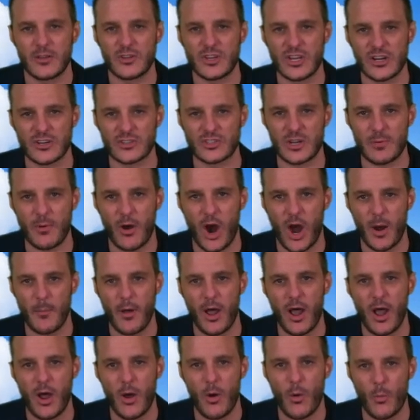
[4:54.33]
Here's Jim
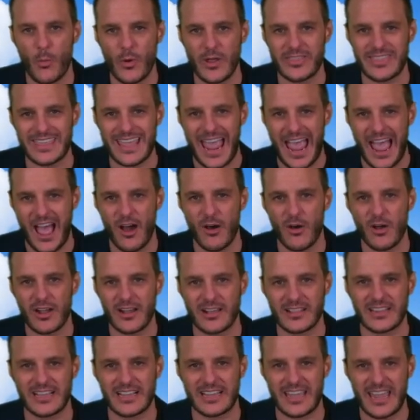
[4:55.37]
Harbaugh with the Al
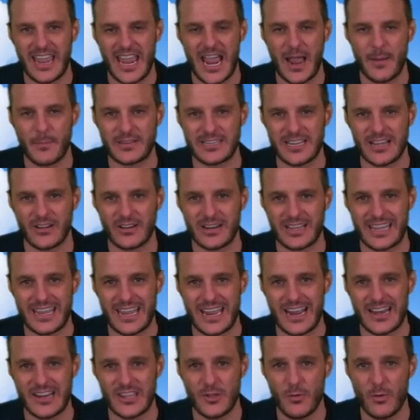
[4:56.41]
Glick camp telling a
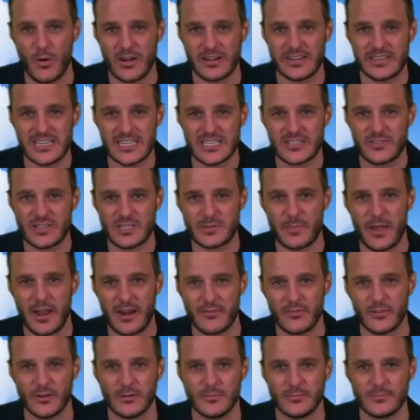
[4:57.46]
kid, "You are
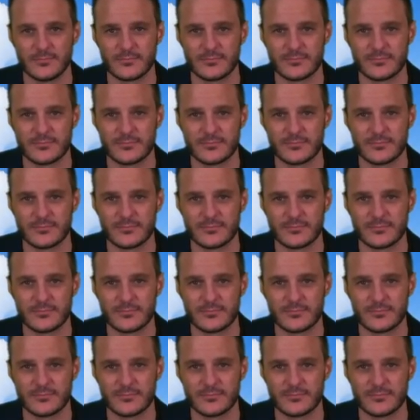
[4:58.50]
disrespectful."